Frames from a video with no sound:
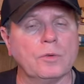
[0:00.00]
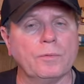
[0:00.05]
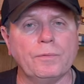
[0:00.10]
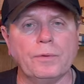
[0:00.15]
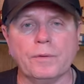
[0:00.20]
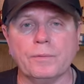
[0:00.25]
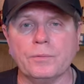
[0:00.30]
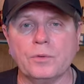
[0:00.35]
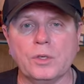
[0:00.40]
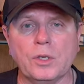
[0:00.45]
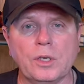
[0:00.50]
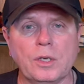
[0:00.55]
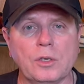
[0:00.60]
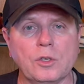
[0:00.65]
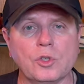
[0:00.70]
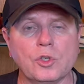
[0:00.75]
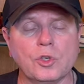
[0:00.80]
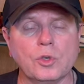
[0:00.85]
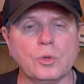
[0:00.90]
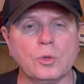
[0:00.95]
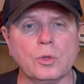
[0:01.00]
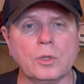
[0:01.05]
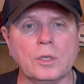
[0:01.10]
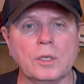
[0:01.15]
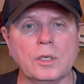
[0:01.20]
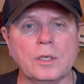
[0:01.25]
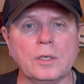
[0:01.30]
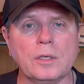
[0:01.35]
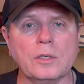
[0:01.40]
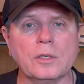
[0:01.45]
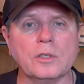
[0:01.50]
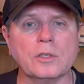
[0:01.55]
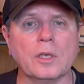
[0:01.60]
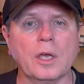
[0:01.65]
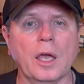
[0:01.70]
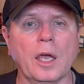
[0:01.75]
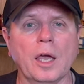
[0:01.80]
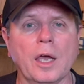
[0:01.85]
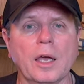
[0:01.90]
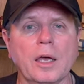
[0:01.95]
15 Julies
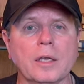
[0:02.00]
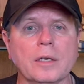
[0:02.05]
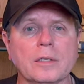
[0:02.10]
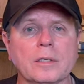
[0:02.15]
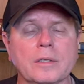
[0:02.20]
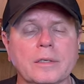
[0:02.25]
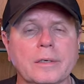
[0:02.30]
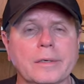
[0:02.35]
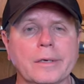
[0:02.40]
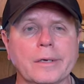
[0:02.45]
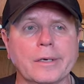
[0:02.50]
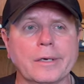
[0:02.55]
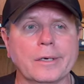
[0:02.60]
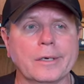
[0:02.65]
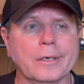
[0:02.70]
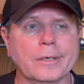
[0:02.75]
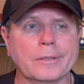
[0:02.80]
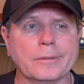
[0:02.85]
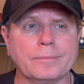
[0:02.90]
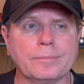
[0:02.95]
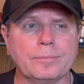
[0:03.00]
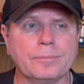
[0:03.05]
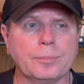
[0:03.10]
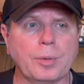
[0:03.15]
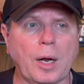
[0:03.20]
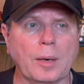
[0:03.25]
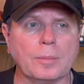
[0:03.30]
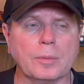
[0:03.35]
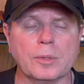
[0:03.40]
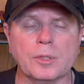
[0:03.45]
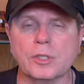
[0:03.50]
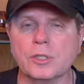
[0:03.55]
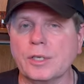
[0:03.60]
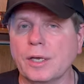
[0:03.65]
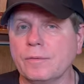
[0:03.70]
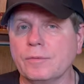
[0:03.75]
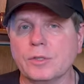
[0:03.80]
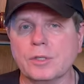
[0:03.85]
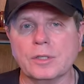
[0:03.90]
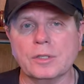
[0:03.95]
and probably
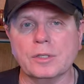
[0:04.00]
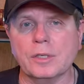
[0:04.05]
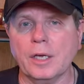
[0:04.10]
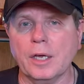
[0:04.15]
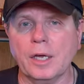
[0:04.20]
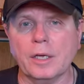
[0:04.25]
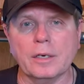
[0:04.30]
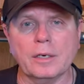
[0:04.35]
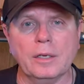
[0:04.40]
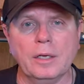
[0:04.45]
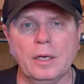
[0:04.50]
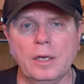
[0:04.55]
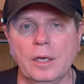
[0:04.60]
7 to 10